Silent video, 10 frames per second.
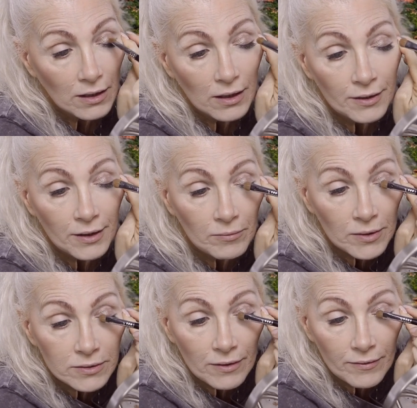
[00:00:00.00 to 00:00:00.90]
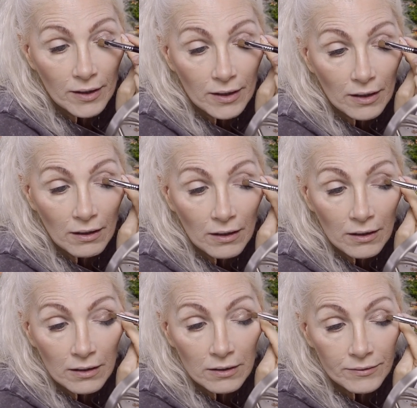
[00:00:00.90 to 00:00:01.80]
And then once I've got it
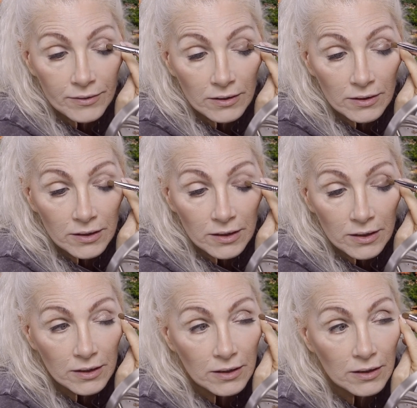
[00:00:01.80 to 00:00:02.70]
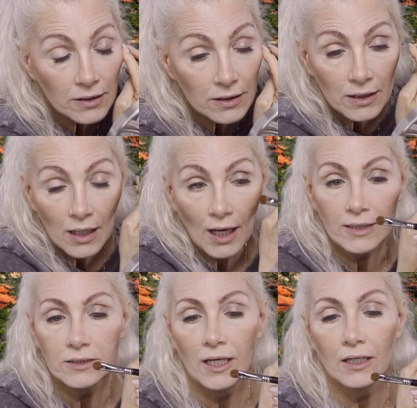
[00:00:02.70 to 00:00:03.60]
all over the lid, I
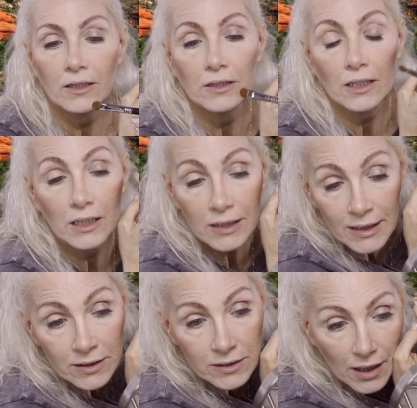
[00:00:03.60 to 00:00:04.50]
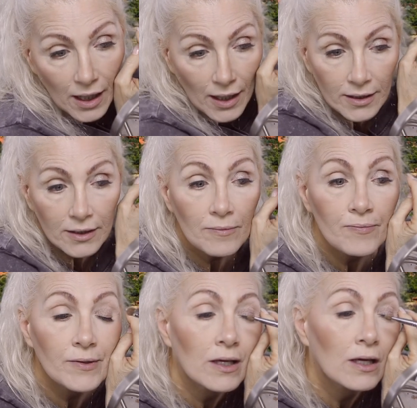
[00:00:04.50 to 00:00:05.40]
take the clean side
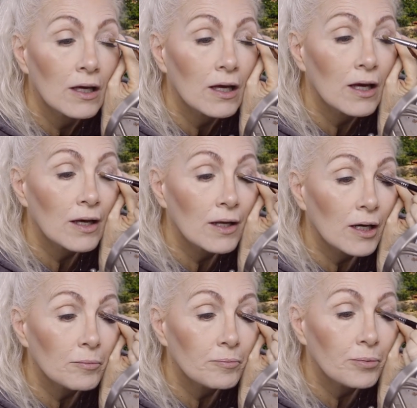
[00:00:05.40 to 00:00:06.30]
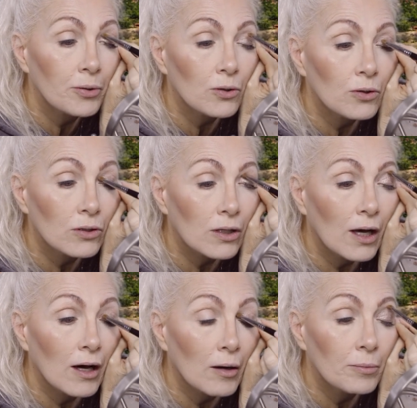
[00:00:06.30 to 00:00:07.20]
and I pull
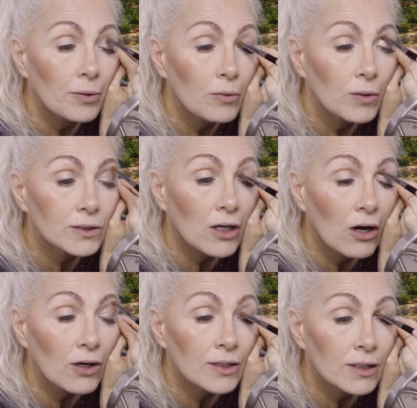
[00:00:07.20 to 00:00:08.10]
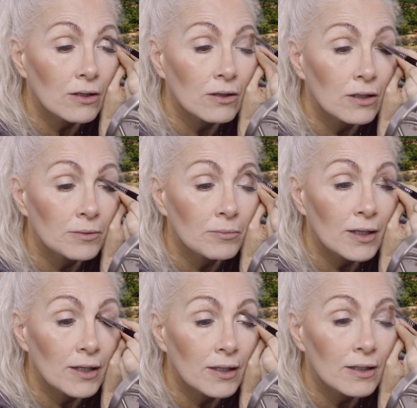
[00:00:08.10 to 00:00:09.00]
up what's already on
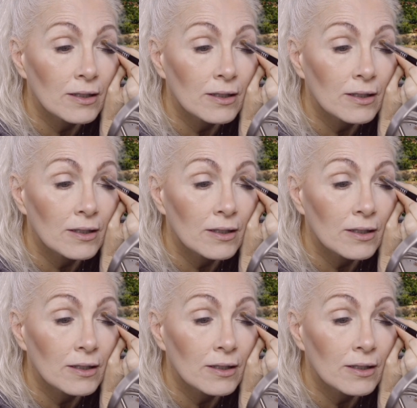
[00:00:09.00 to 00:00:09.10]
my